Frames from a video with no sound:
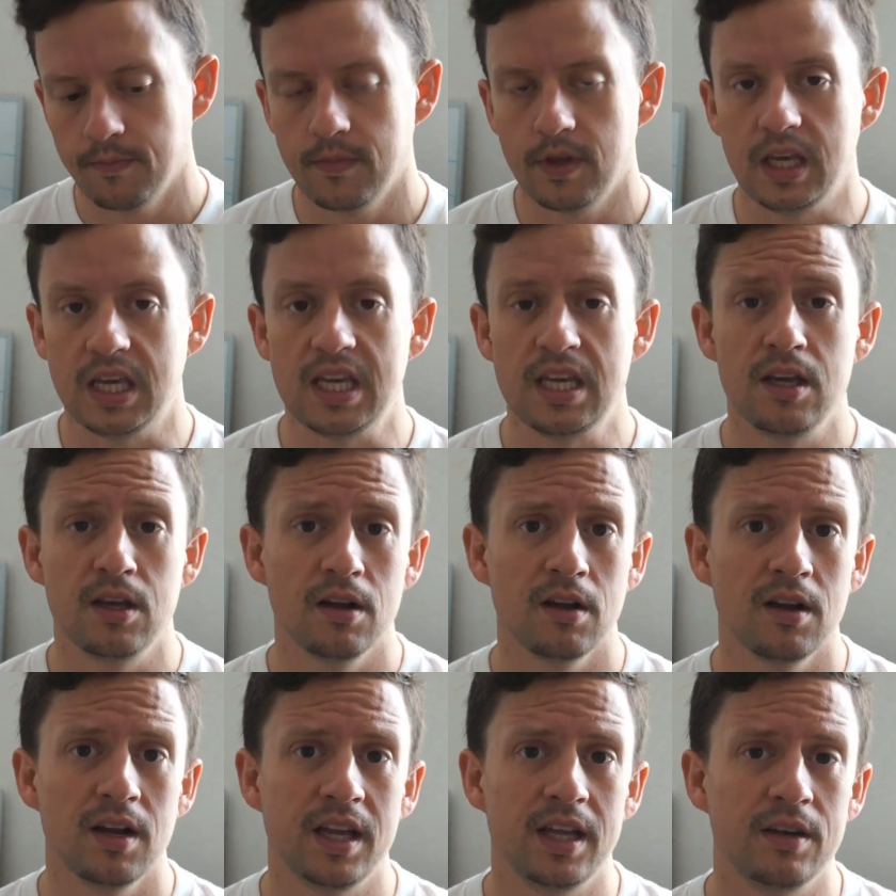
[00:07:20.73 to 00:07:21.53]

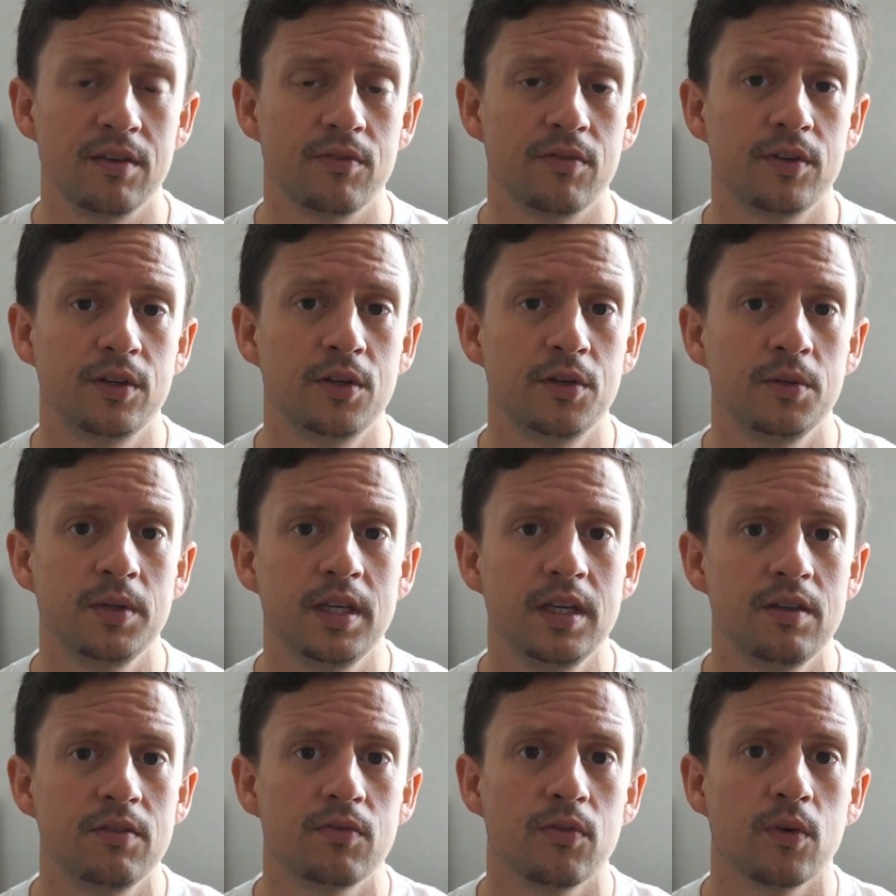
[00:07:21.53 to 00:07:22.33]
Here in
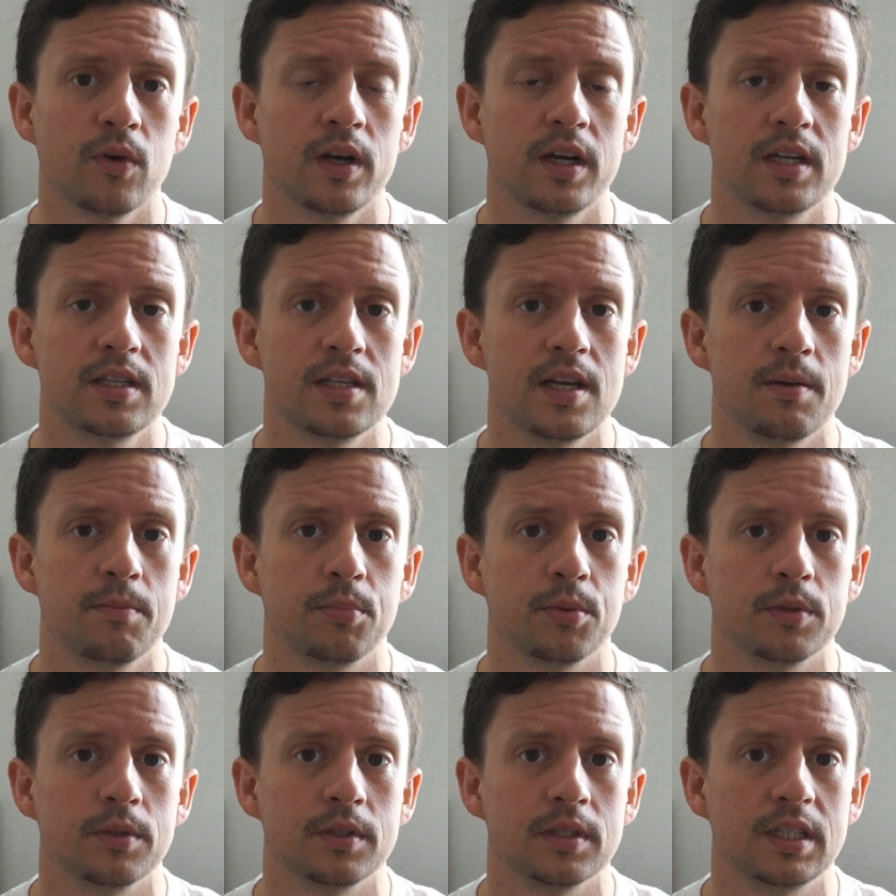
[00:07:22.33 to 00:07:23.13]
Fukui, for
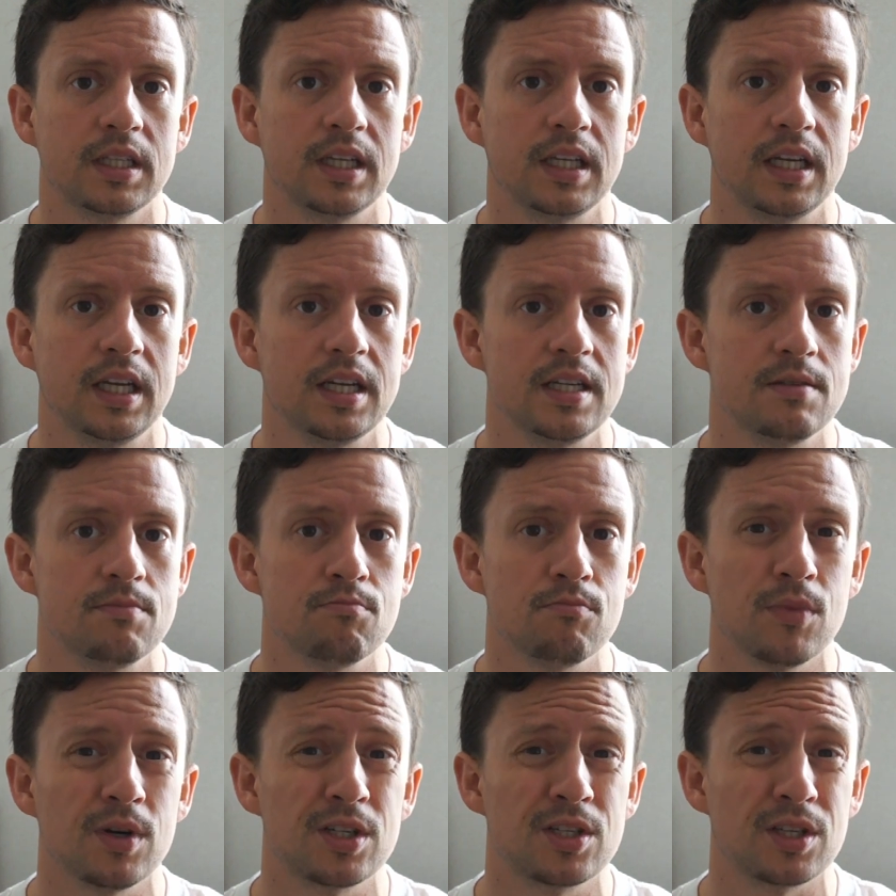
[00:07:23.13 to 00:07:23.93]
example, it is
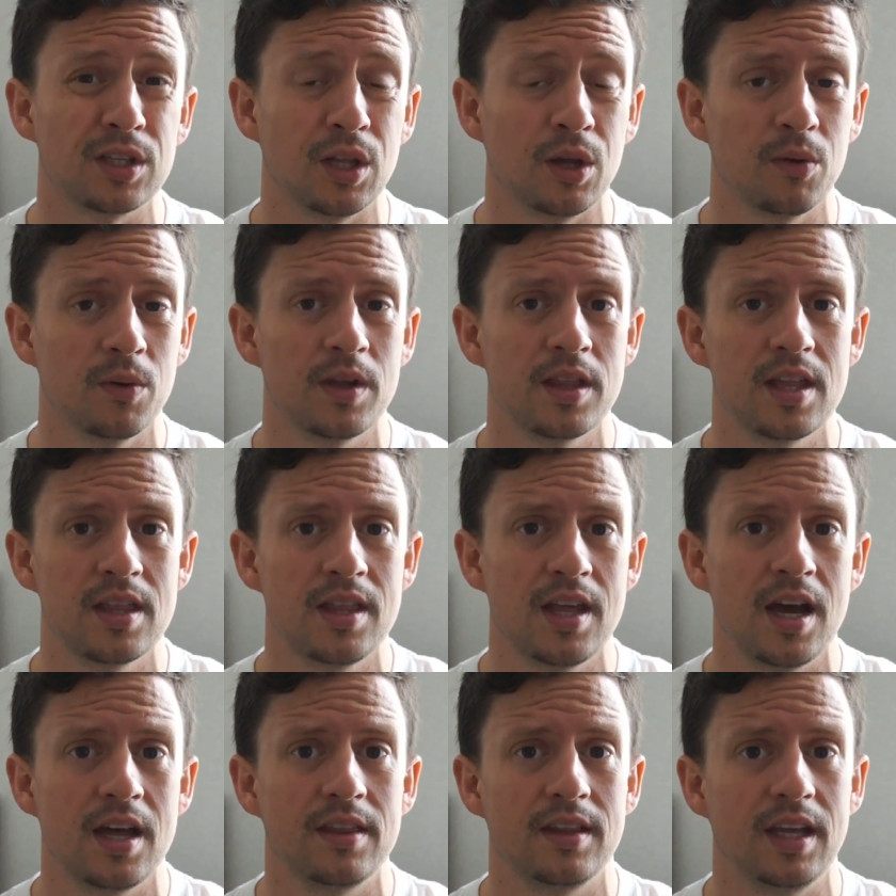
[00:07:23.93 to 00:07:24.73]
much lower than
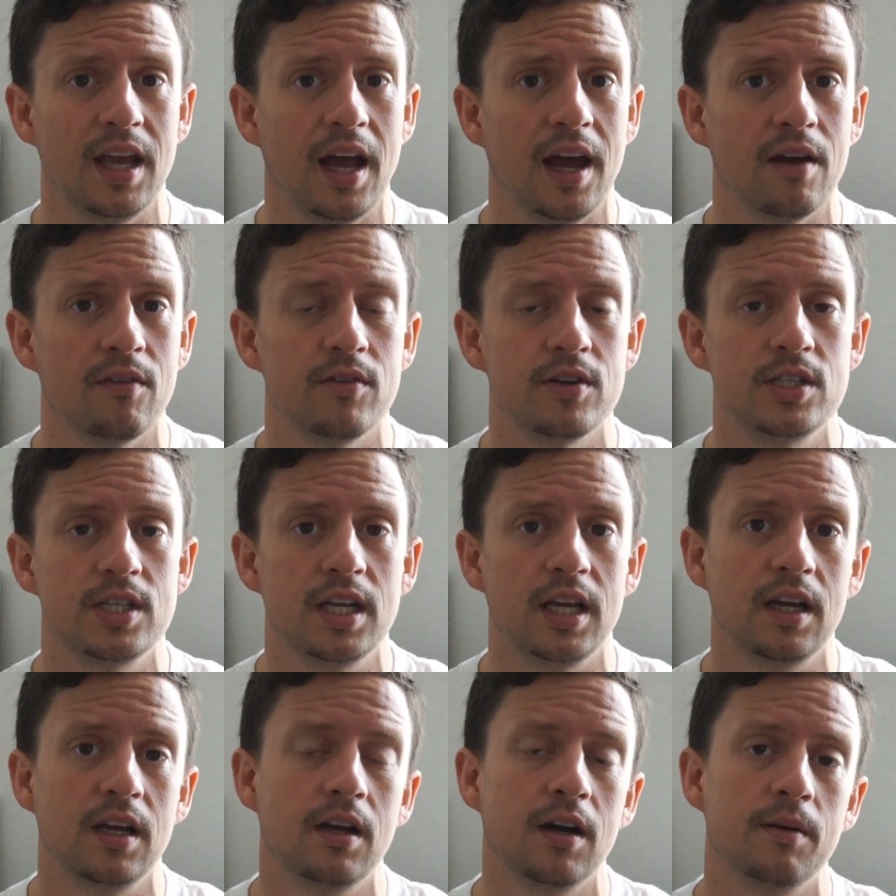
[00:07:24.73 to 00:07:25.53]
that. The average
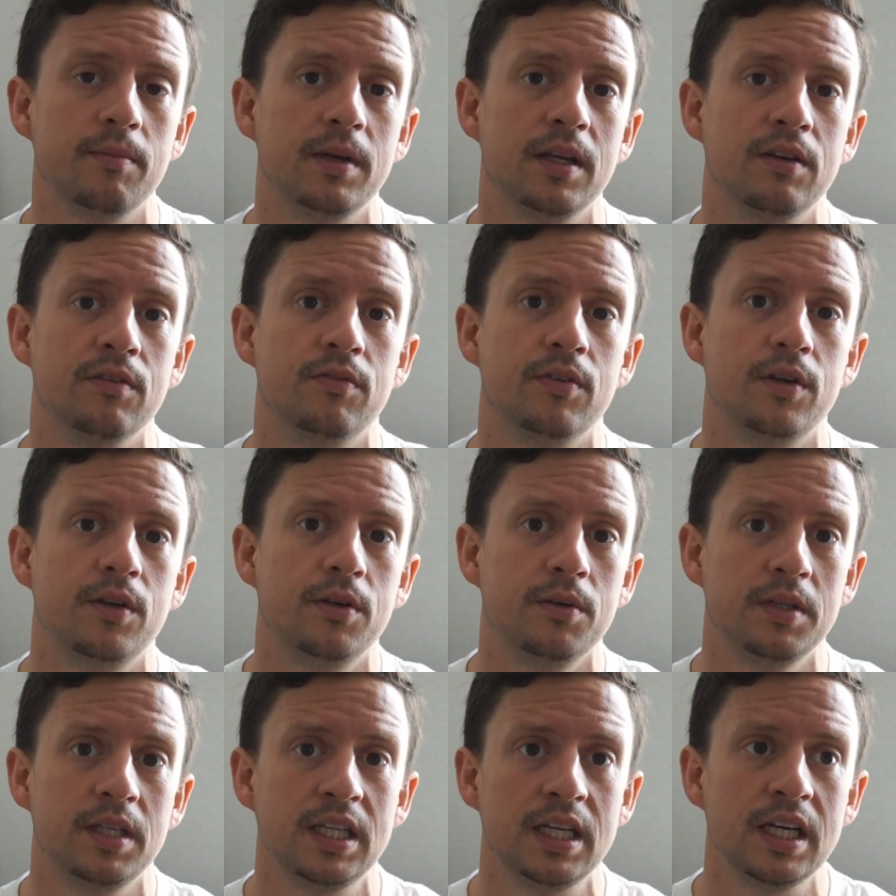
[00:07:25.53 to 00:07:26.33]
income in
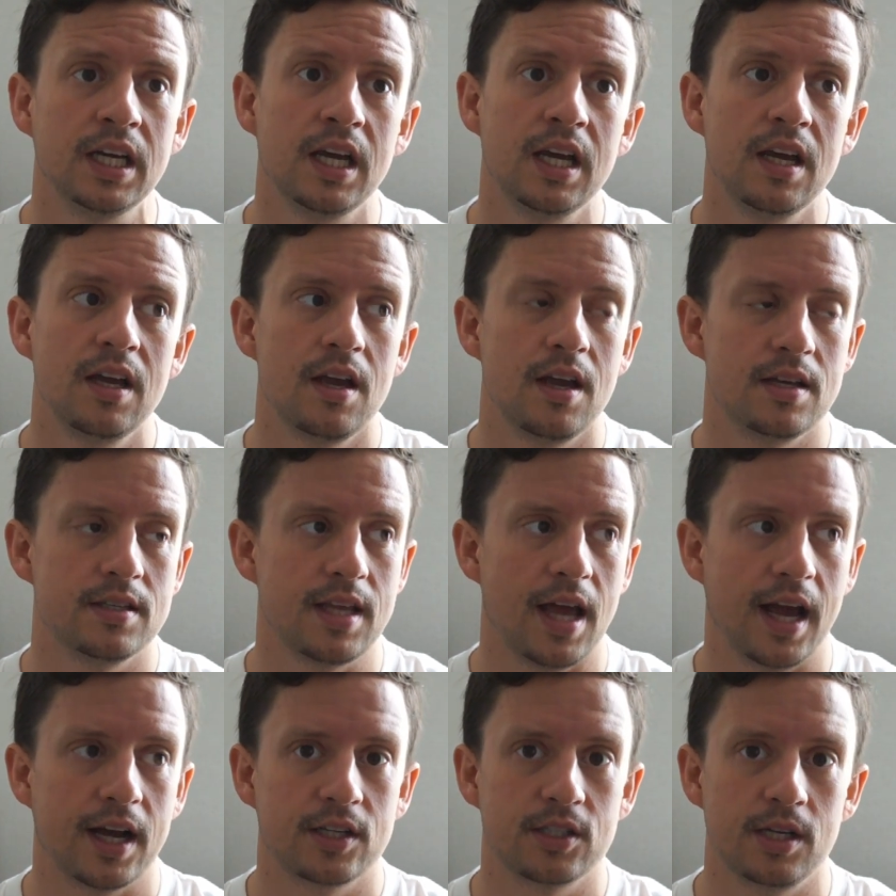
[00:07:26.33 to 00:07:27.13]
Fukui is
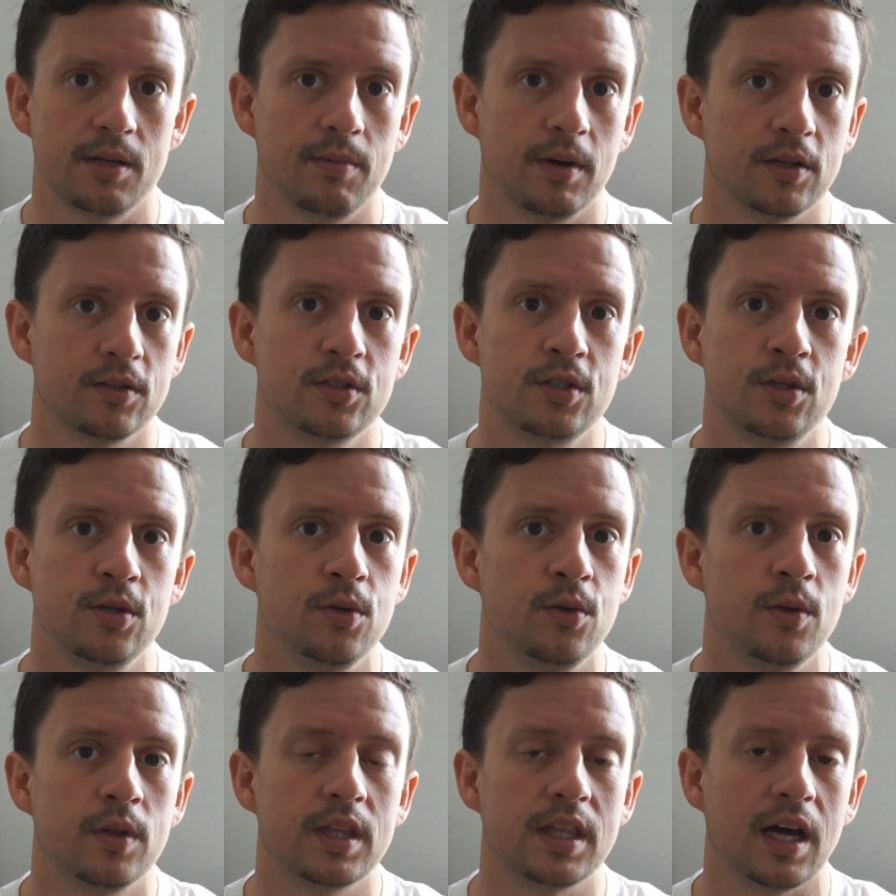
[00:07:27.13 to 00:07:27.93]
actually about
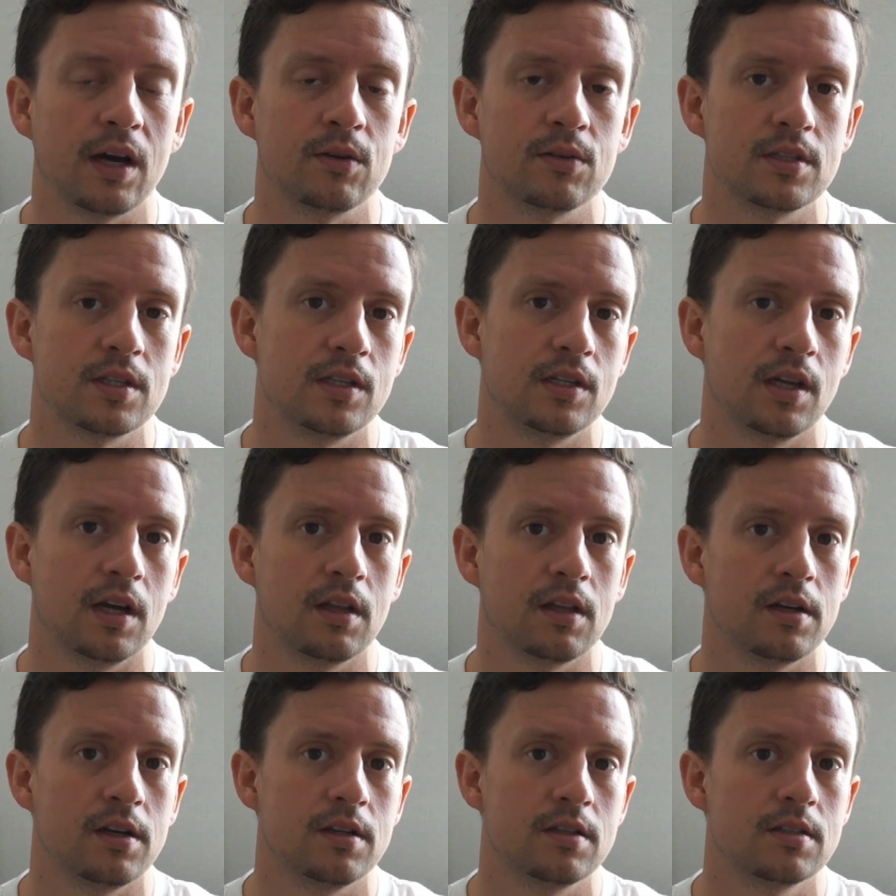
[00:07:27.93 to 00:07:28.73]

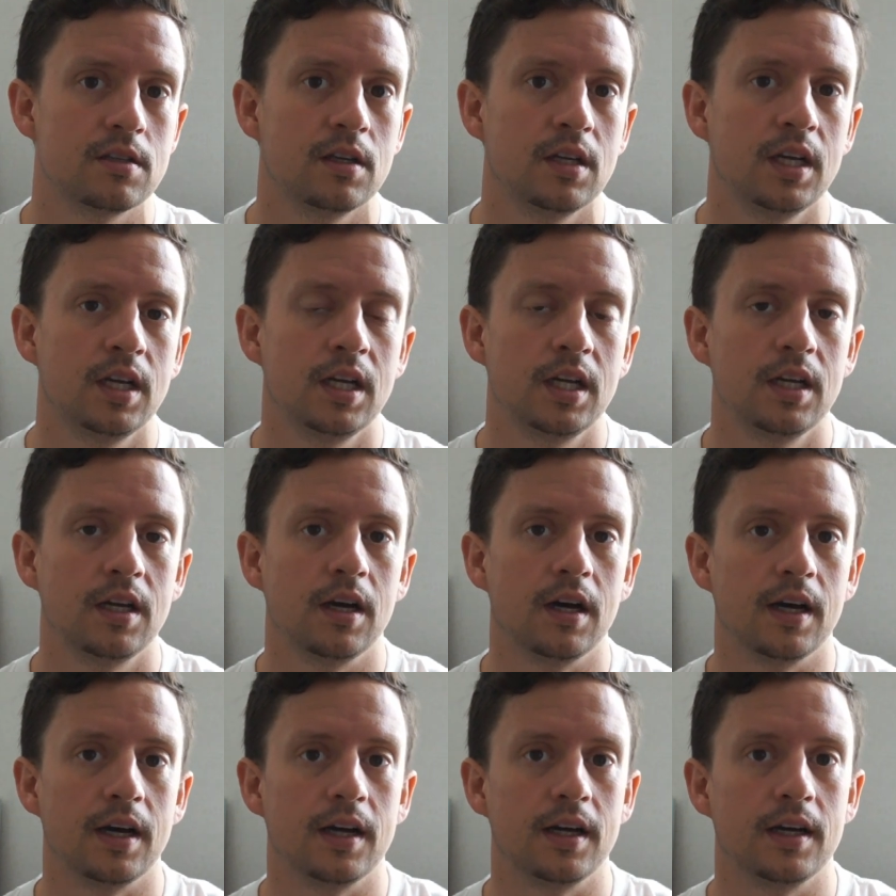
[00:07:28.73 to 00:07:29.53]
$2,000
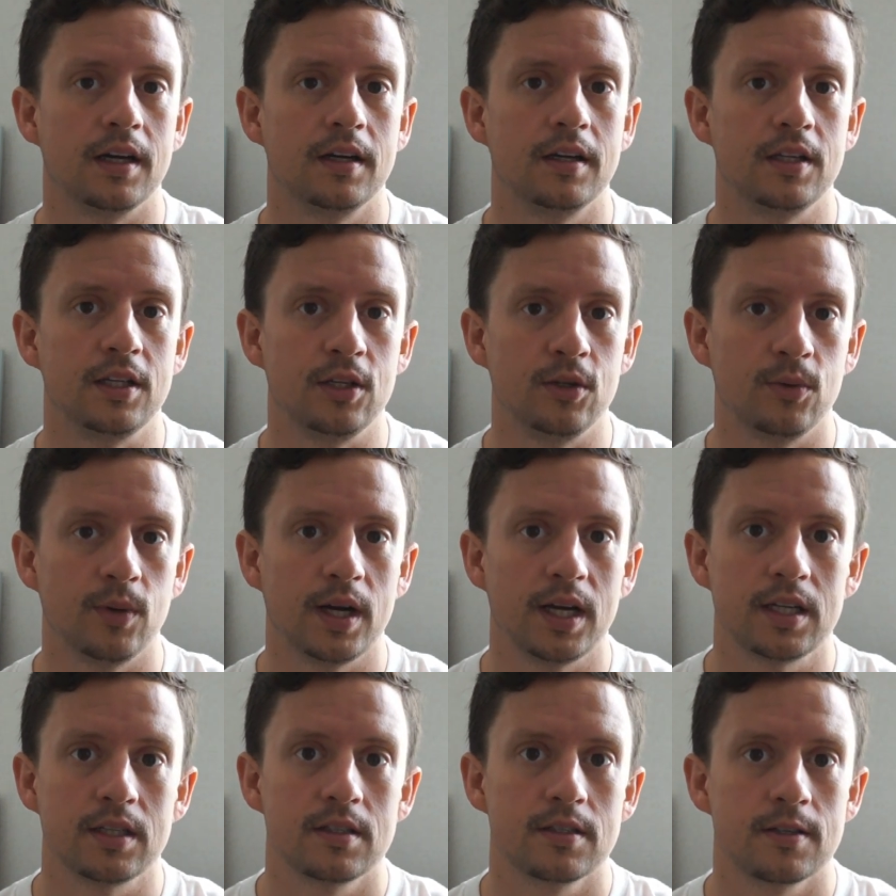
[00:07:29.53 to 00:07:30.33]

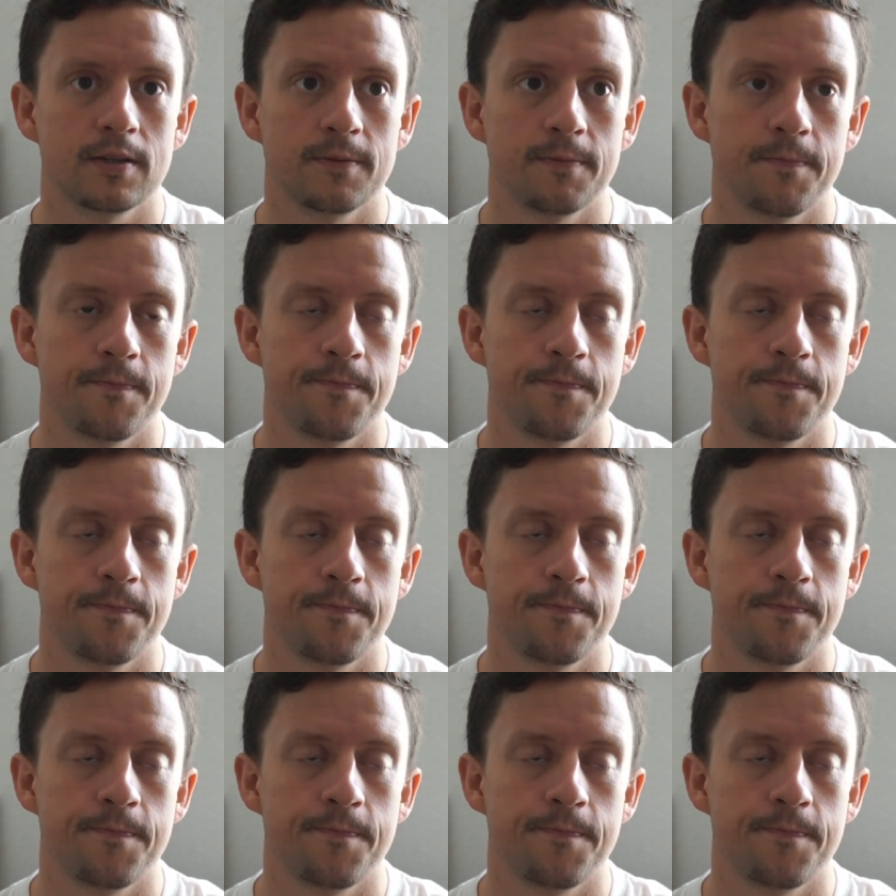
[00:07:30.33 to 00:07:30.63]
US.